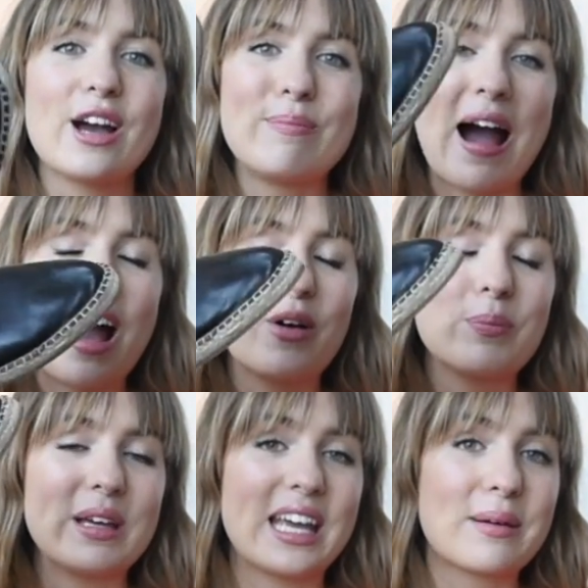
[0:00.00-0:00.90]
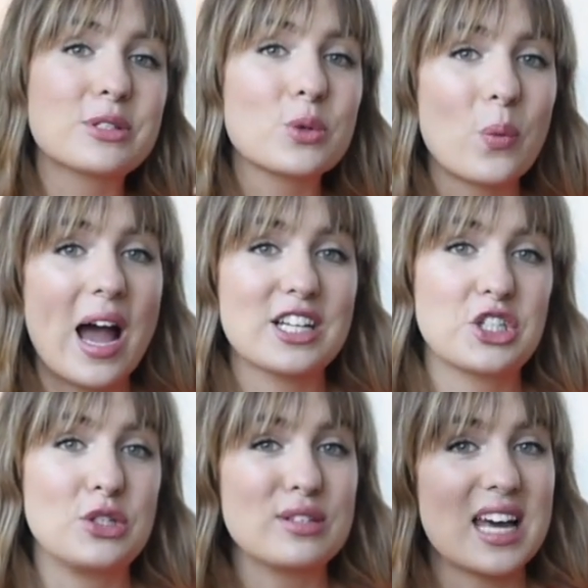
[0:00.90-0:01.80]
about being able to wear
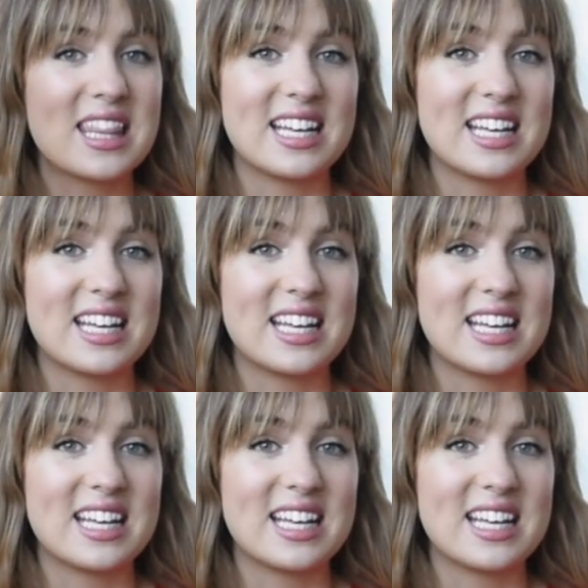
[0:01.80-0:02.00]
shoes like